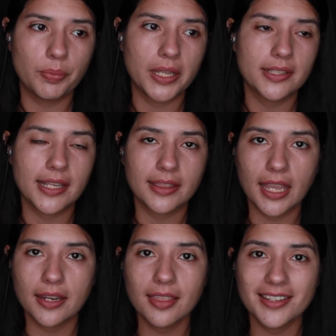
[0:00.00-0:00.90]
Because at
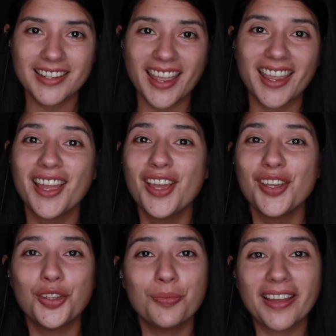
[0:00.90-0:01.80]
the end of the day,
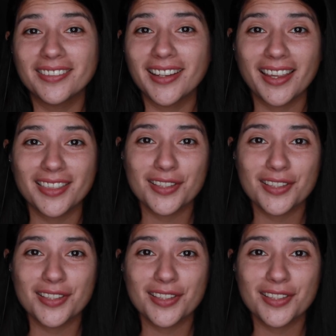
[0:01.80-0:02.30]
you might like